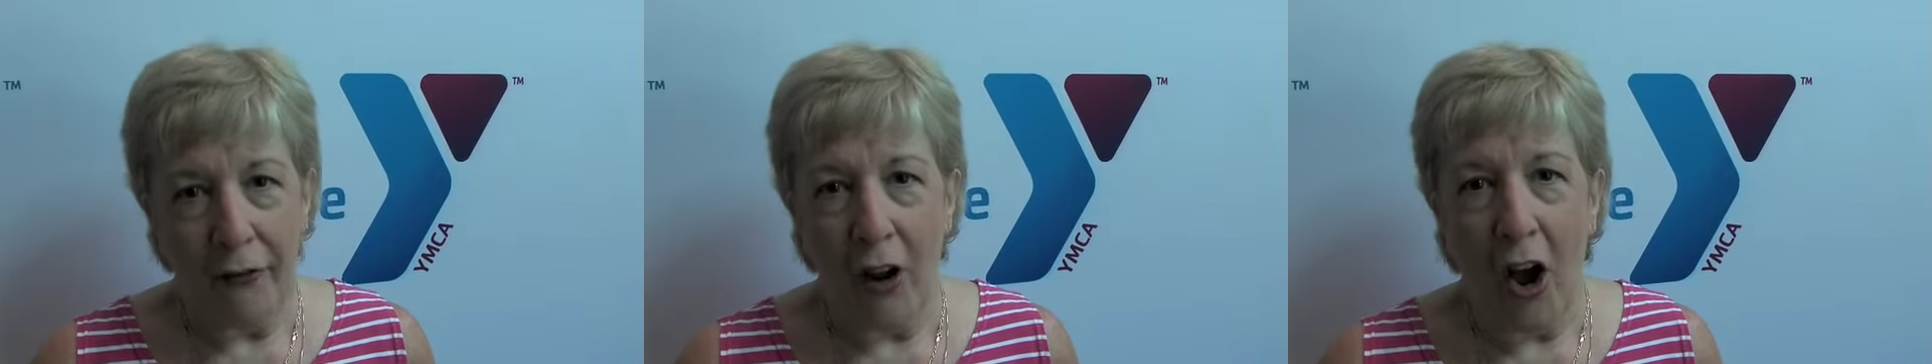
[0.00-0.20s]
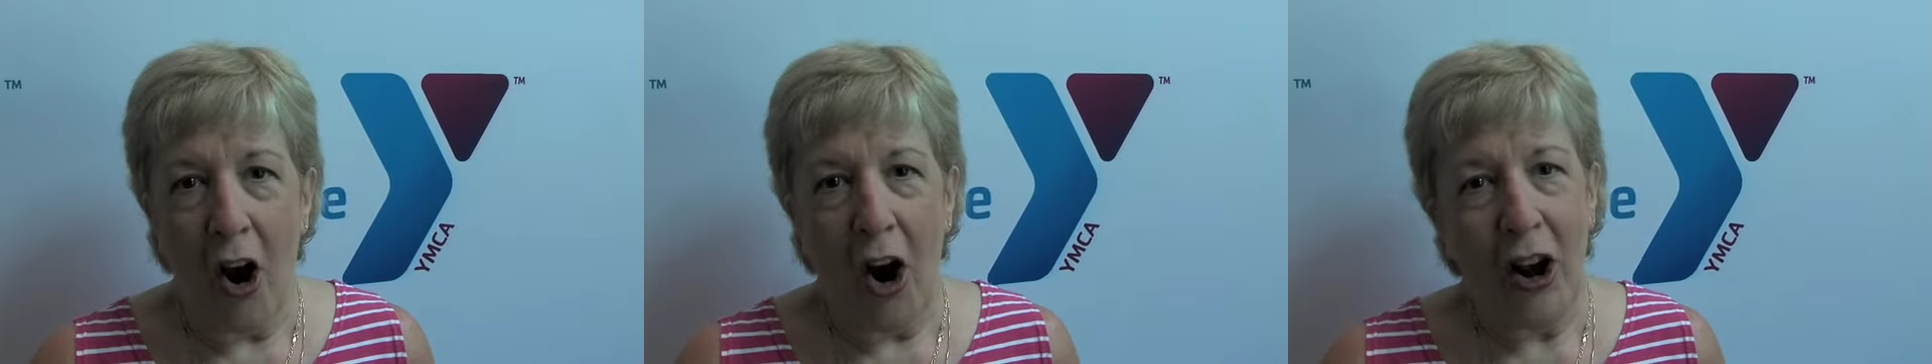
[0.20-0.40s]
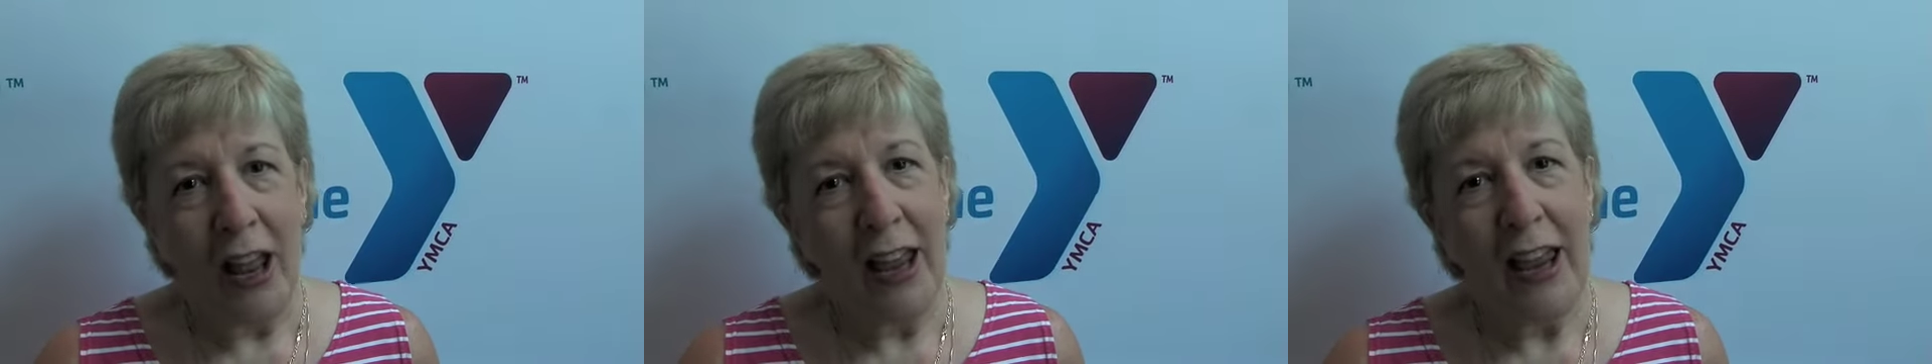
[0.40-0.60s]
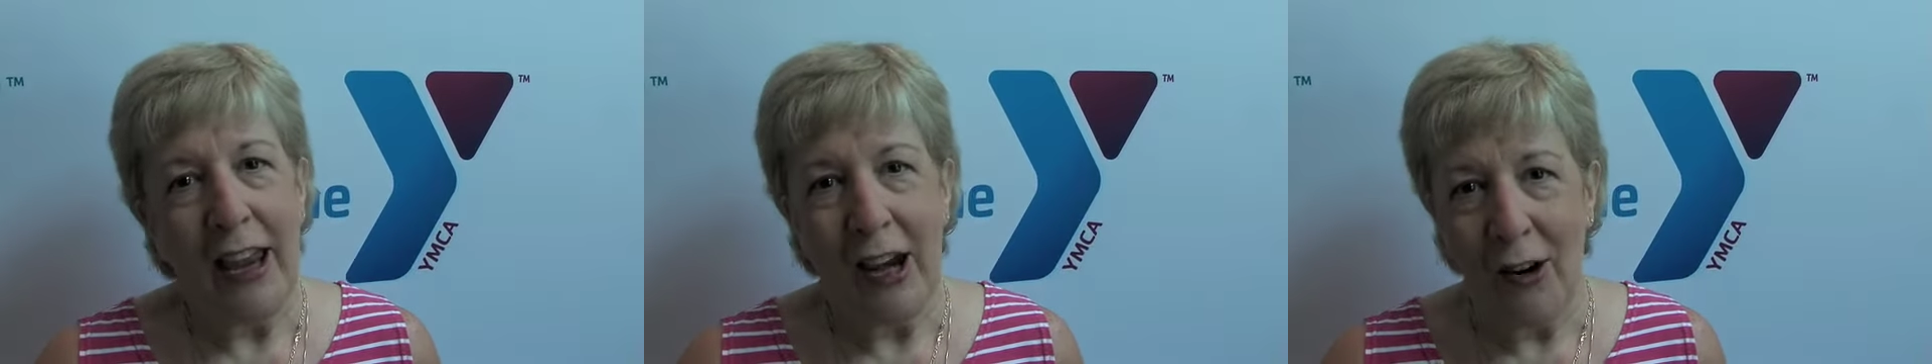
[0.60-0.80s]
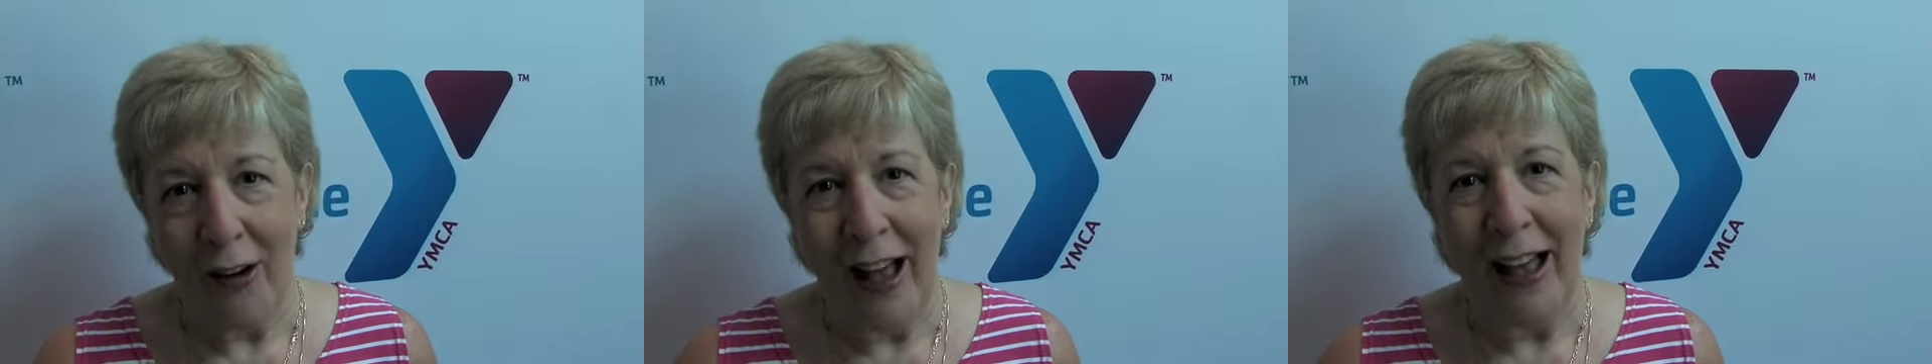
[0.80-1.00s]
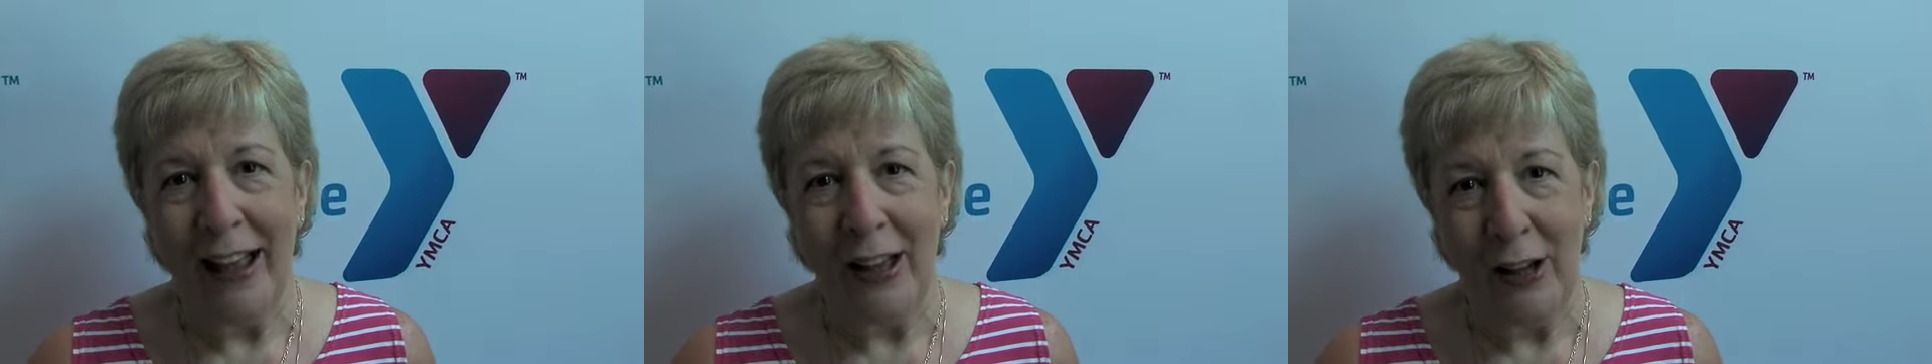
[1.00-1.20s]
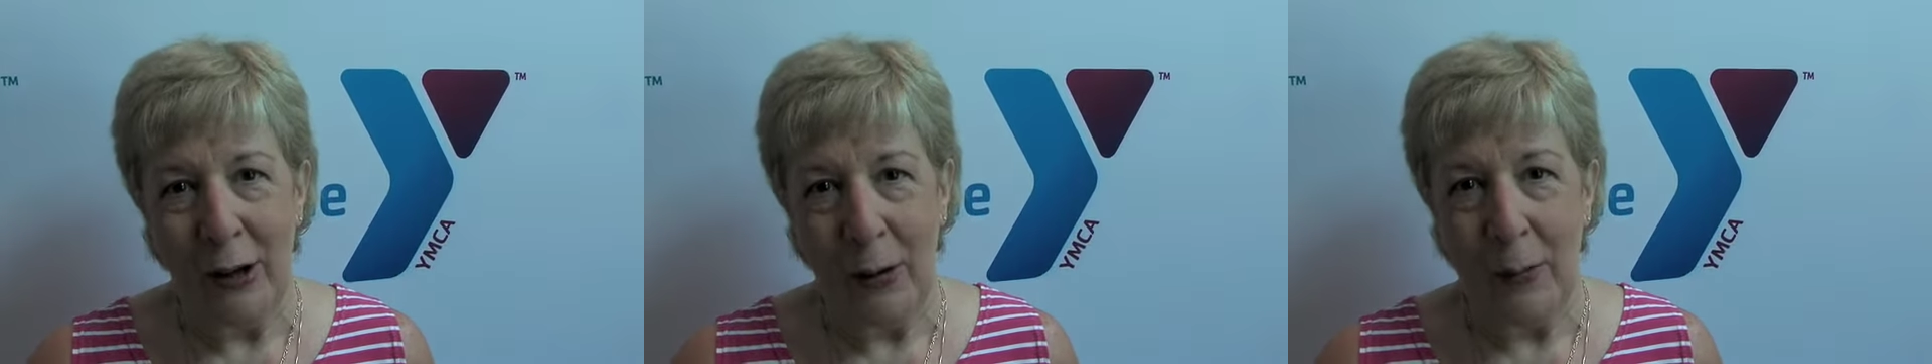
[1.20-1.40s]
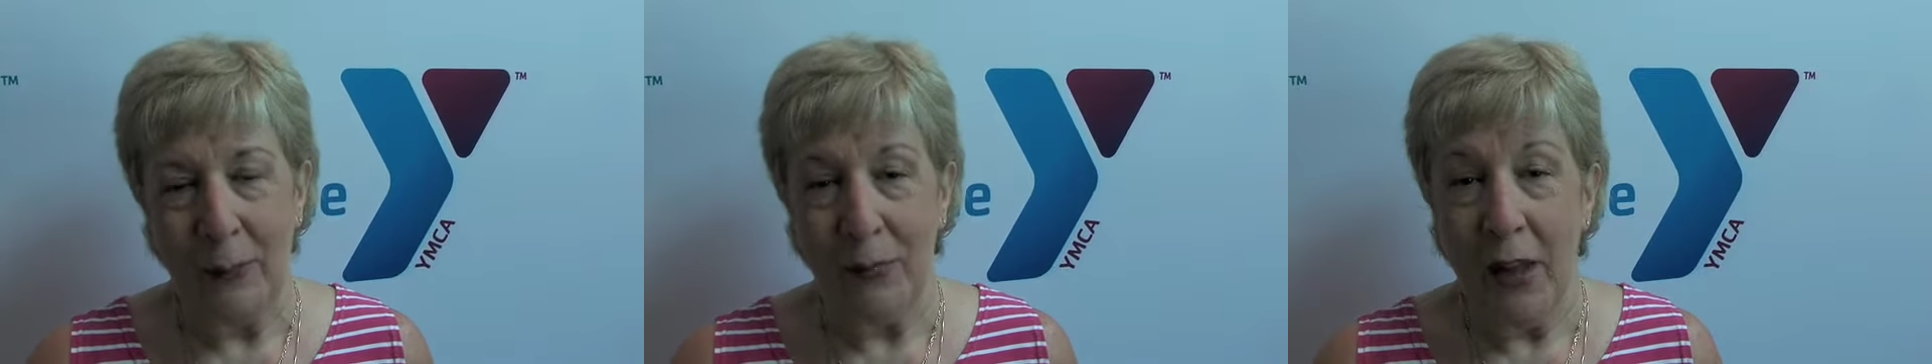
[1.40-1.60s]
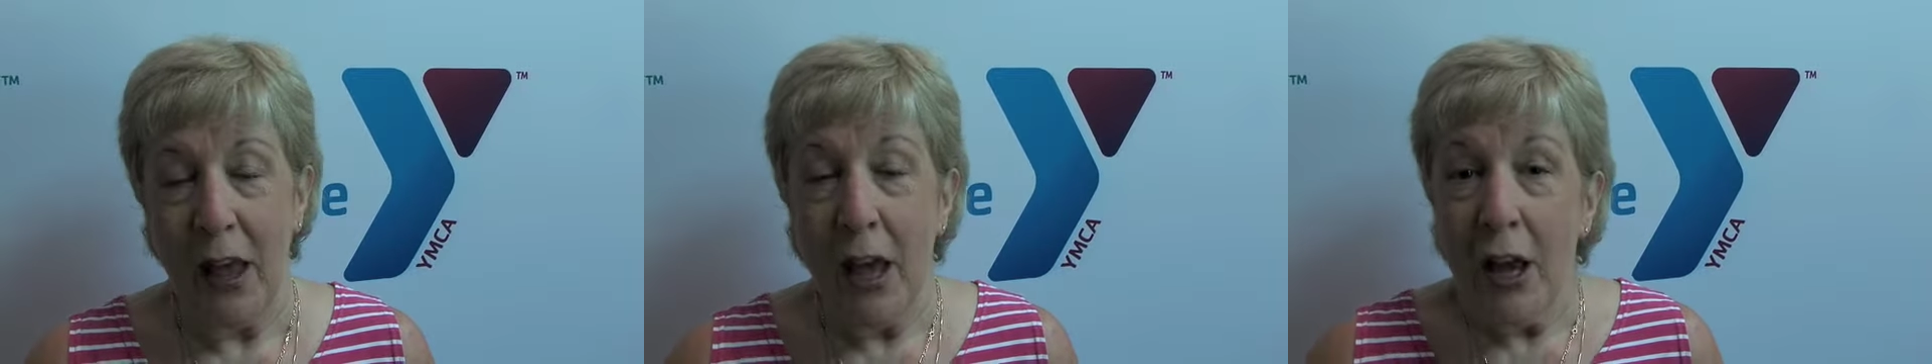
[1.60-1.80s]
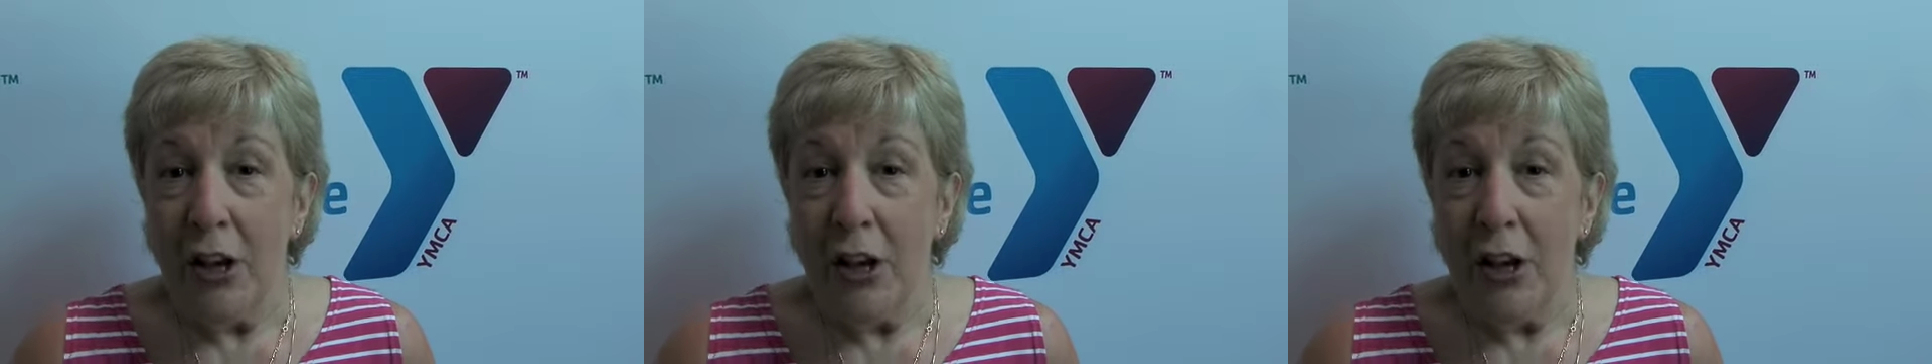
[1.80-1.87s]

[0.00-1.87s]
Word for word: Florida, here I come.